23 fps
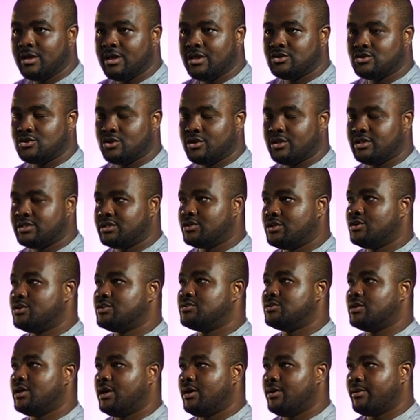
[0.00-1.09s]
So it goes
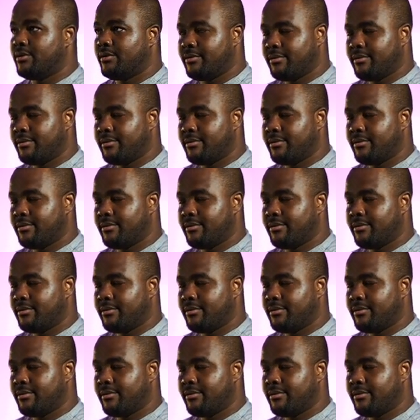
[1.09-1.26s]
uh,